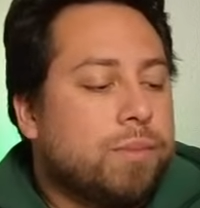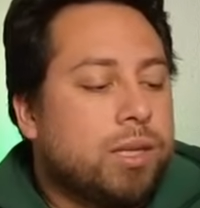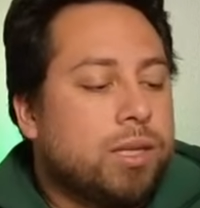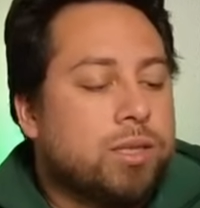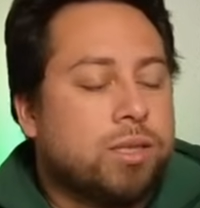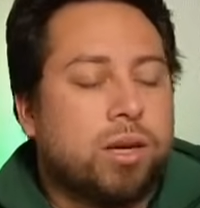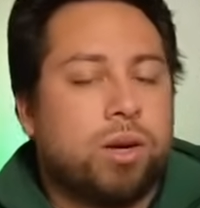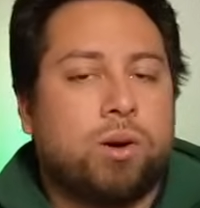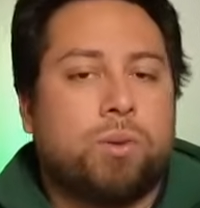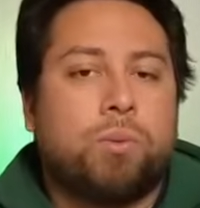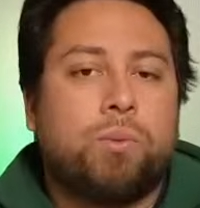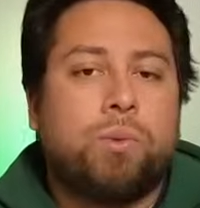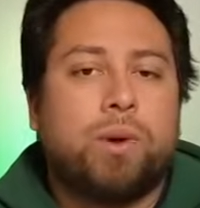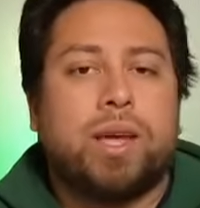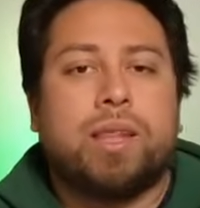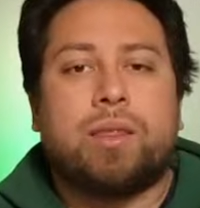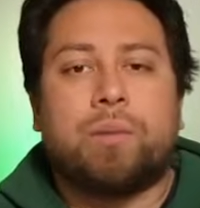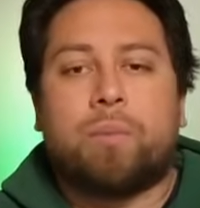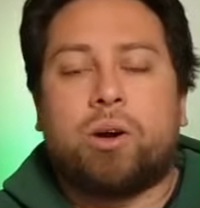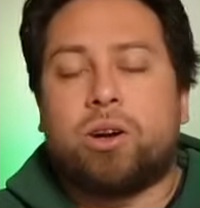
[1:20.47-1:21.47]
So
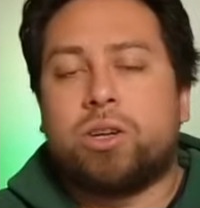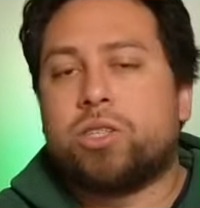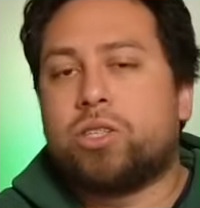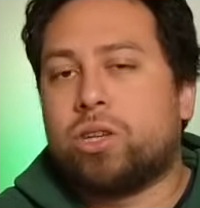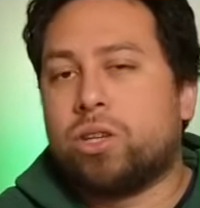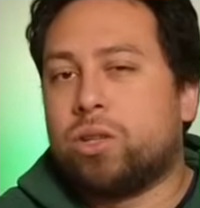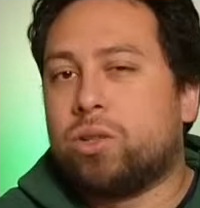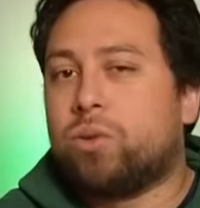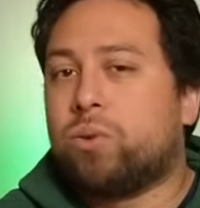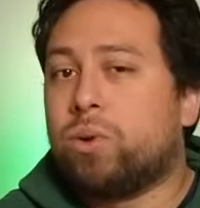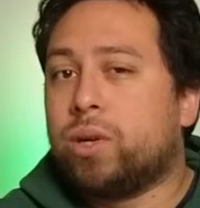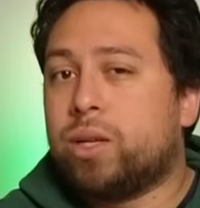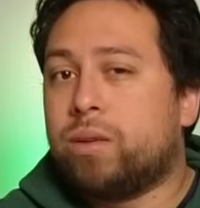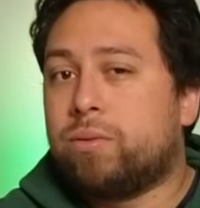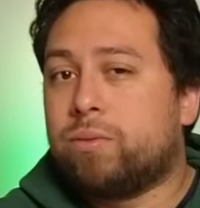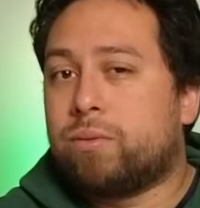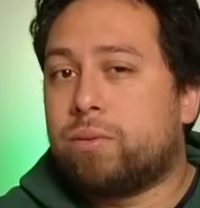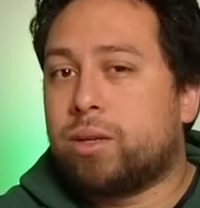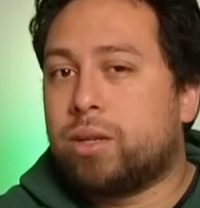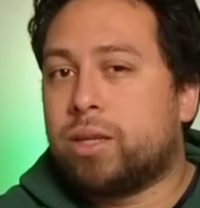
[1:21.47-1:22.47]
with Marshawn Lloyd,
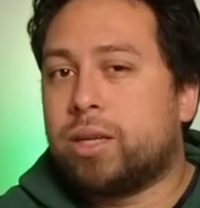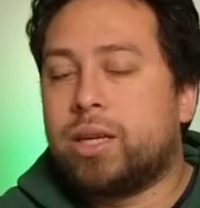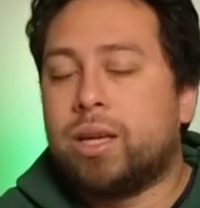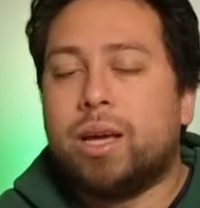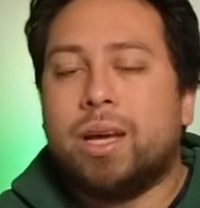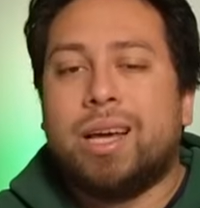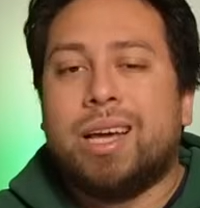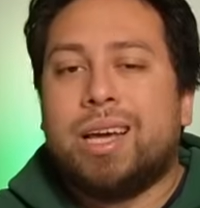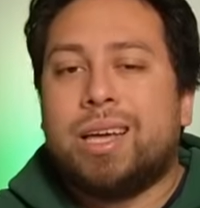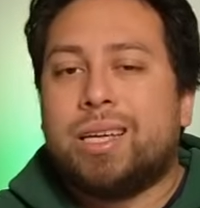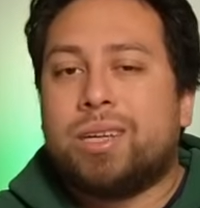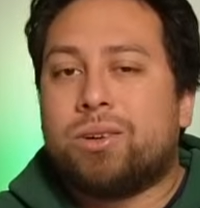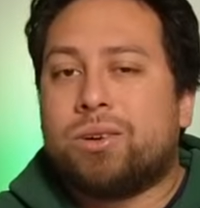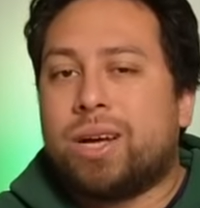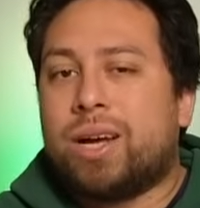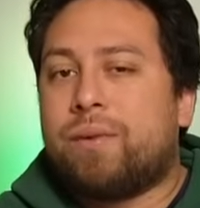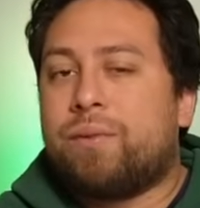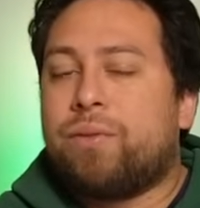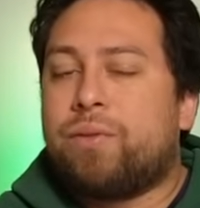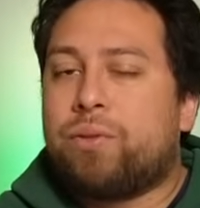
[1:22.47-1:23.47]
really, you'll
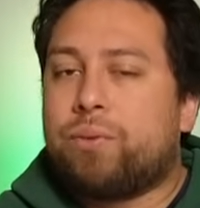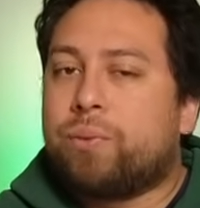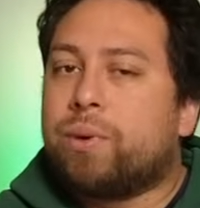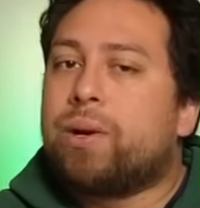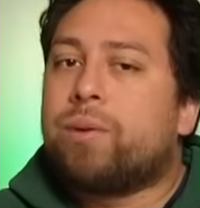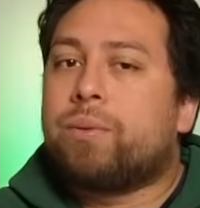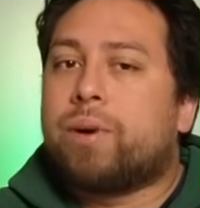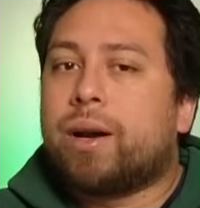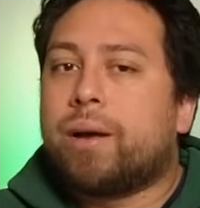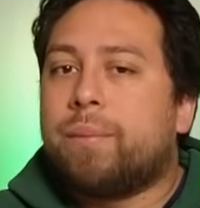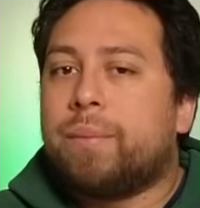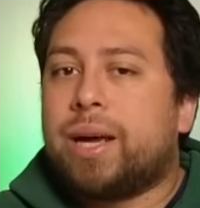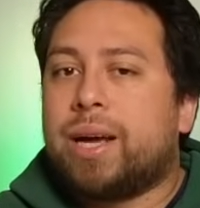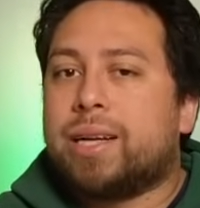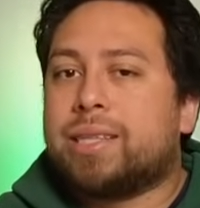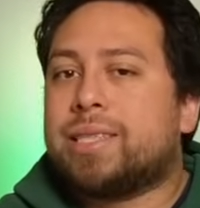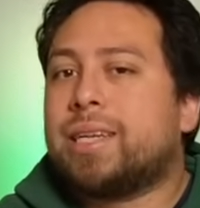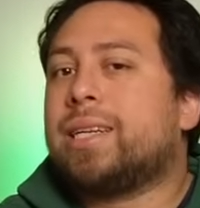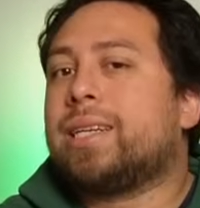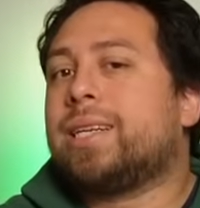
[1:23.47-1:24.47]
have three running
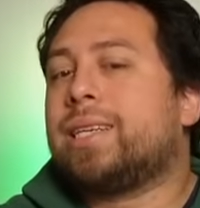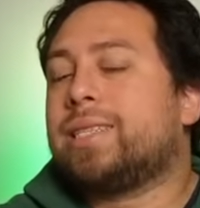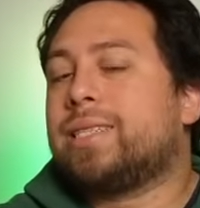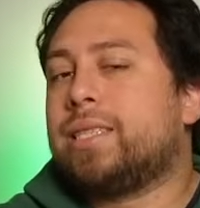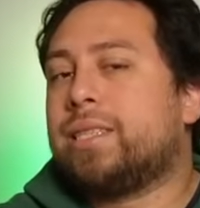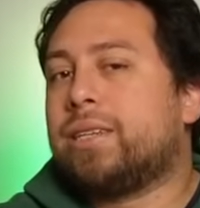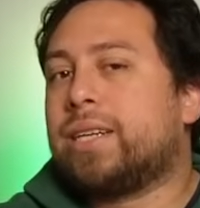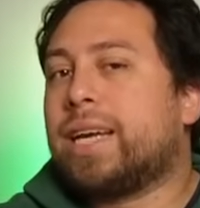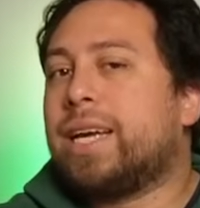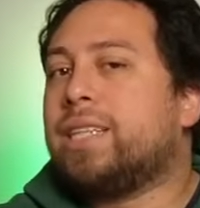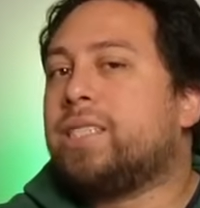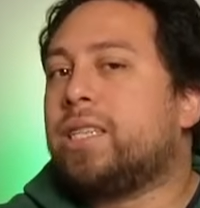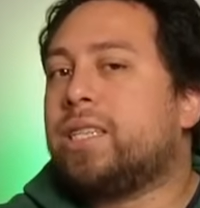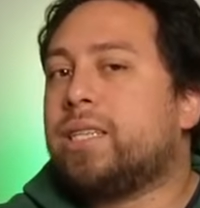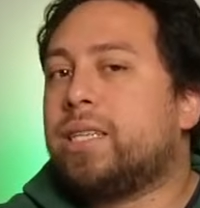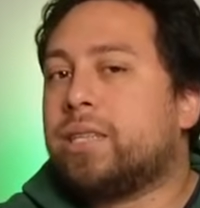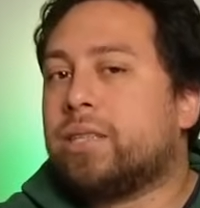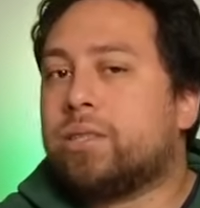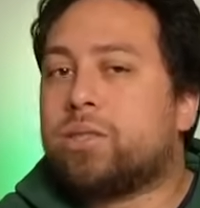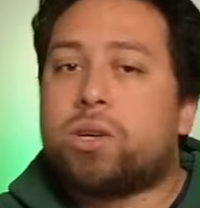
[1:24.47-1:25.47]
backs, and considering A.J.
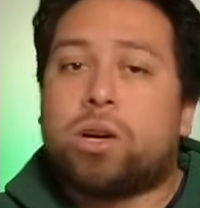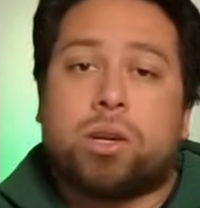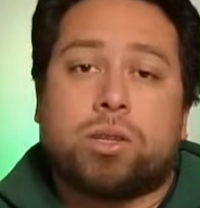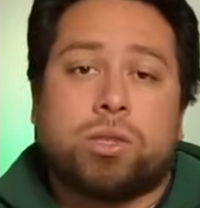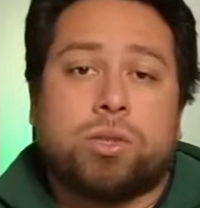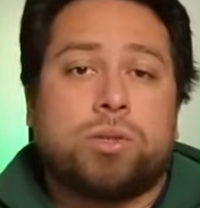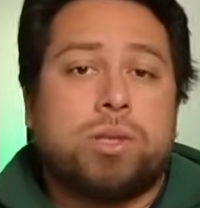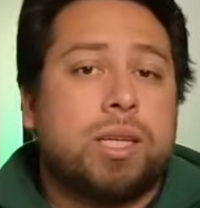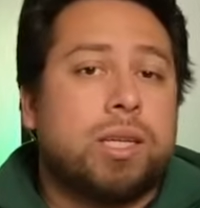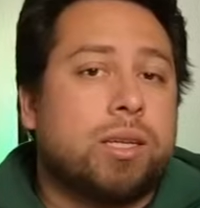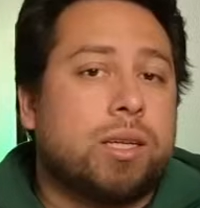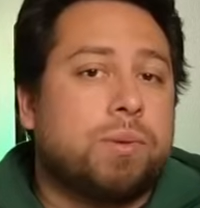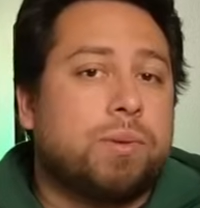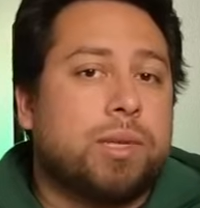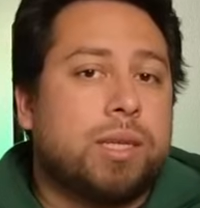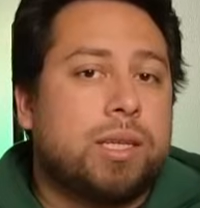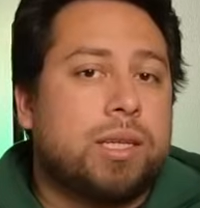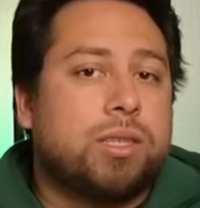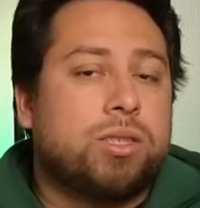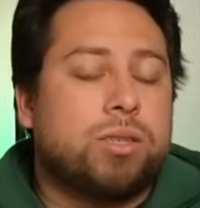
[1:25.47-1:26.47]
Dillon's also dealing
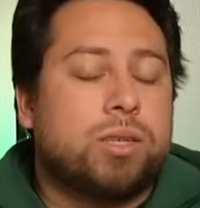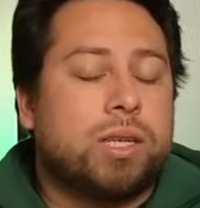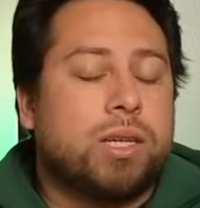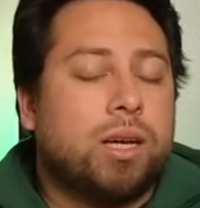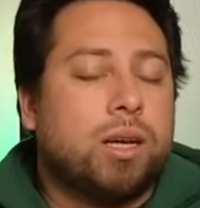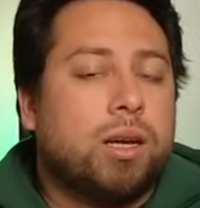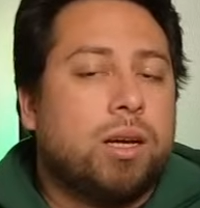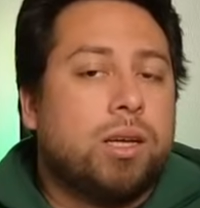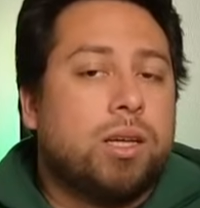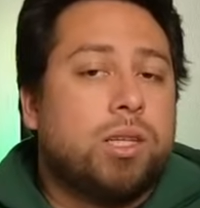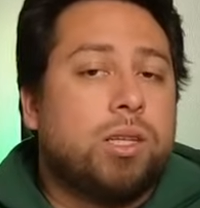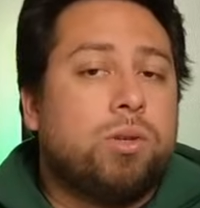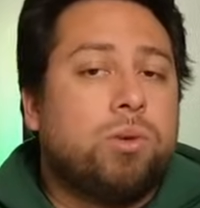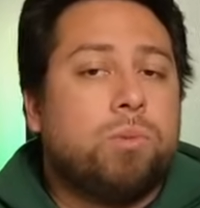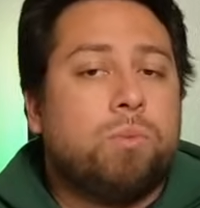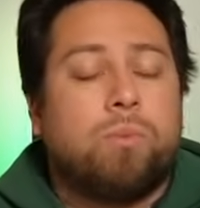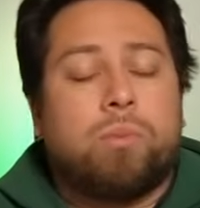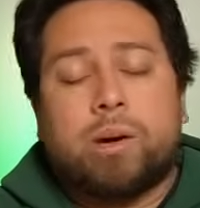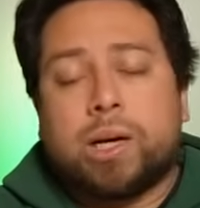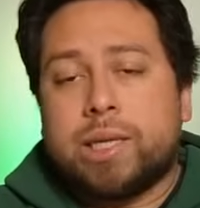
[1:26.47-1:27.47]
with an injury, you
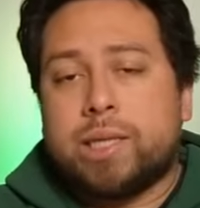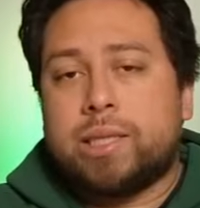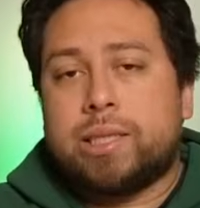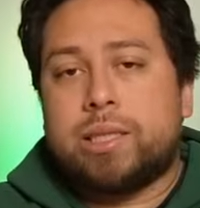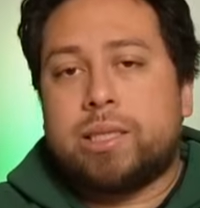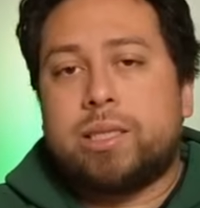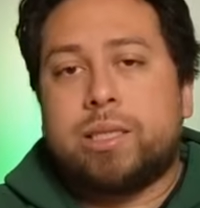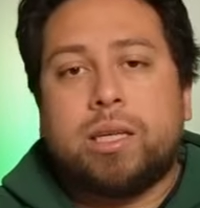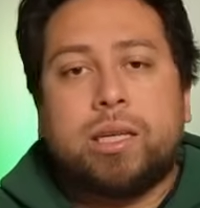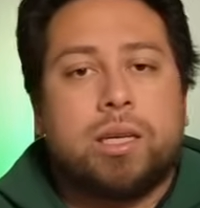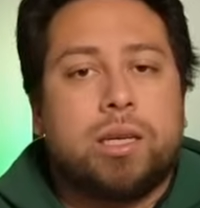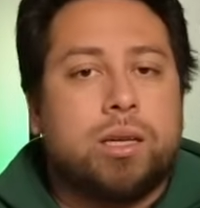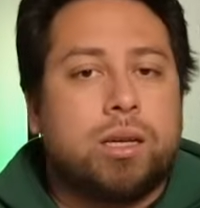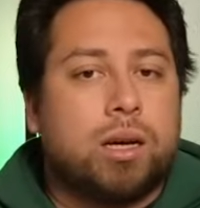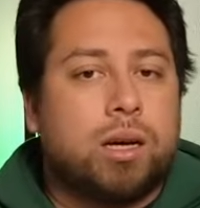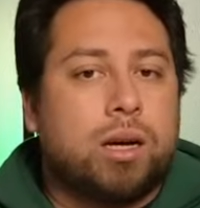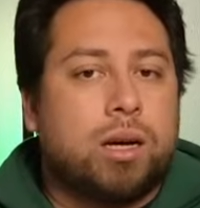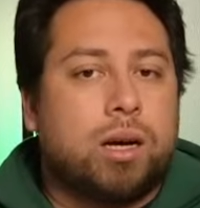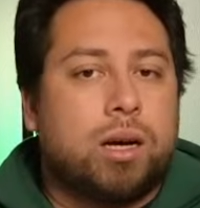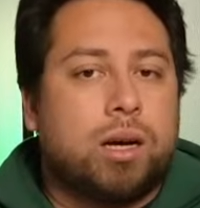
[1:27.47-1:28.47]
might see
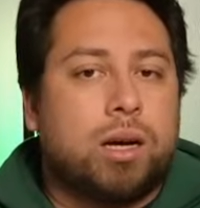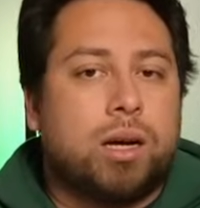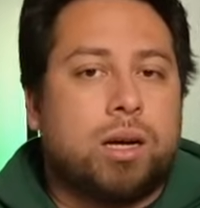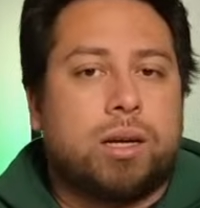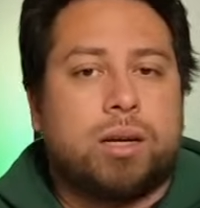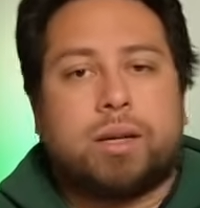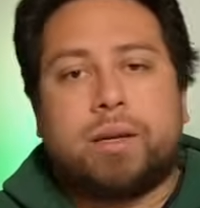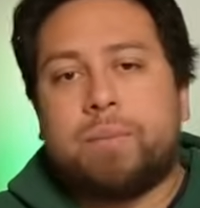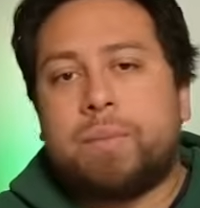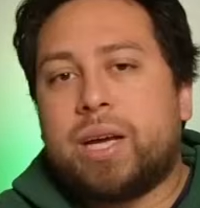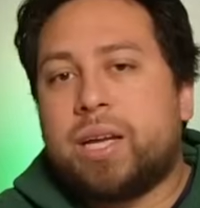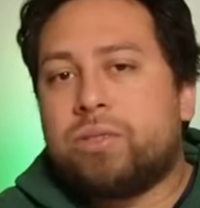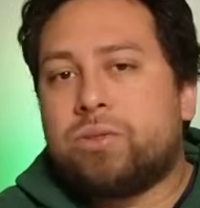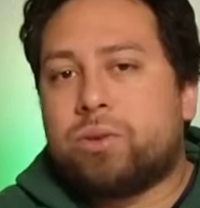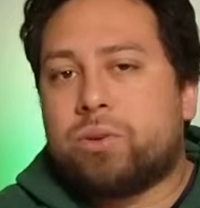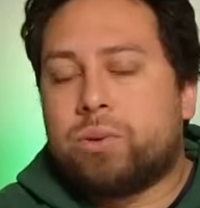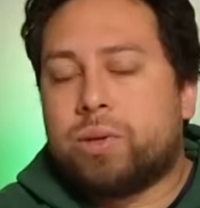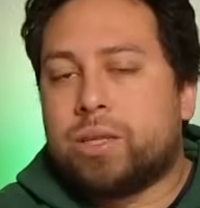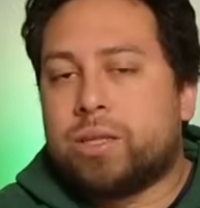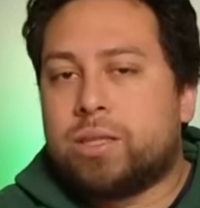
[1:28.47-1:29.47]

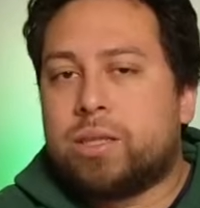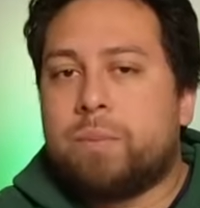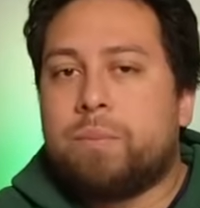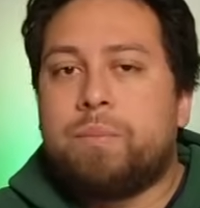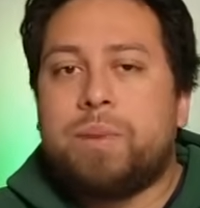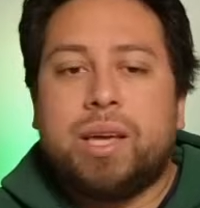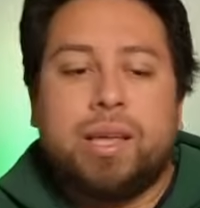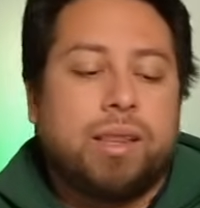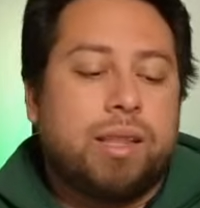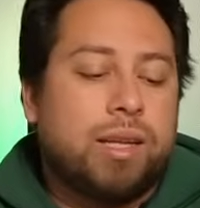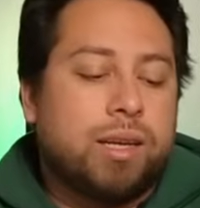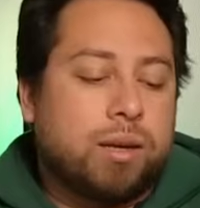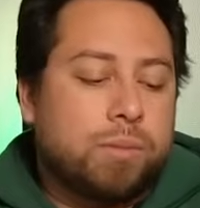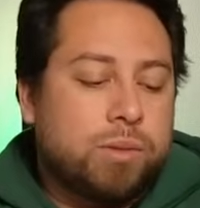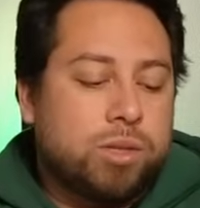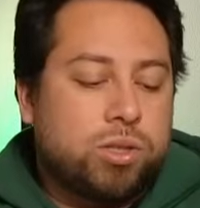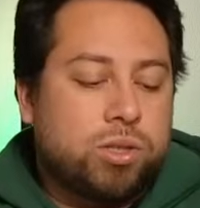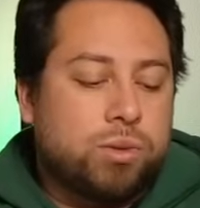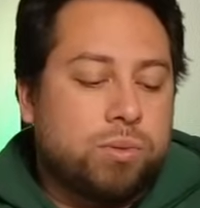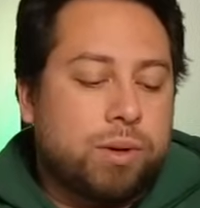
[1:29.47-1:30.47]
Emmanuel Wilson be the
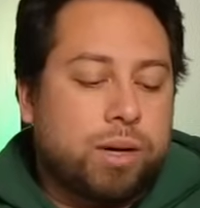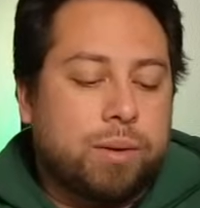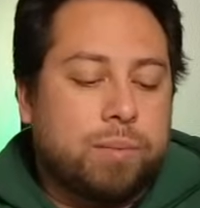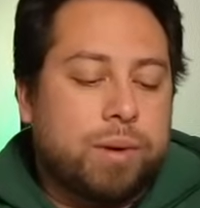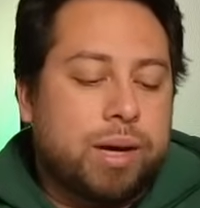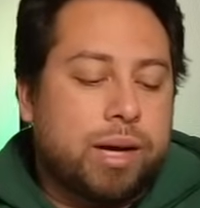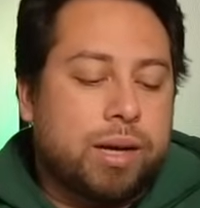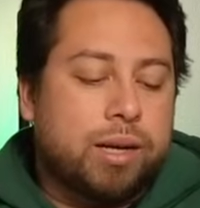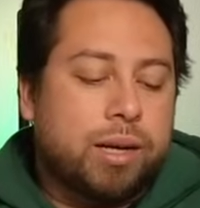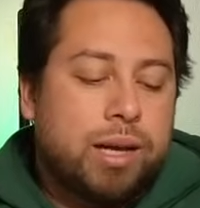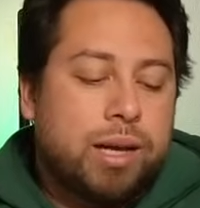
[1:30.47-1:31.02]
number two running back